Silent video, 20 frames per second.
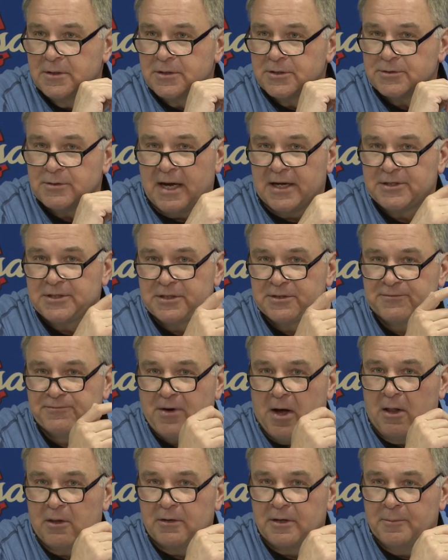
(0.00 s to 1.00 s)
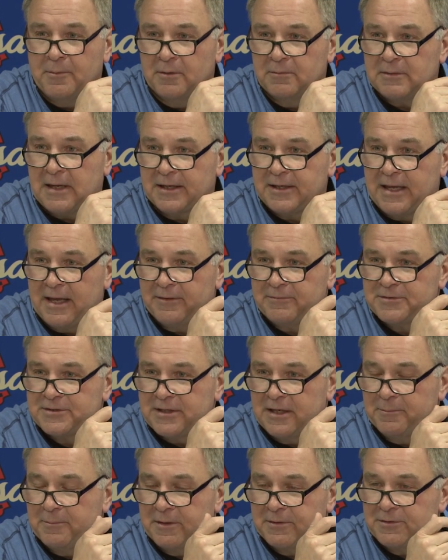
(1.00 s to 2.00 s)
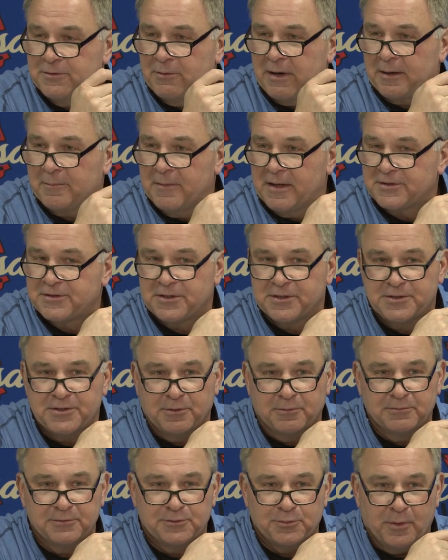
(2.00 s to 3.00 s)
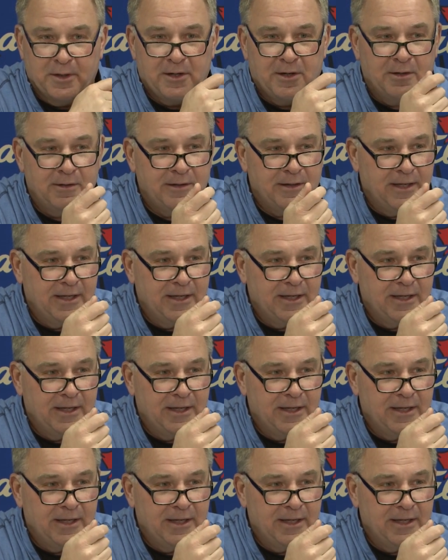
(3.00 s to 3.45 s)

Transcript: So I just followed him. Sent him a direct message on Twitter.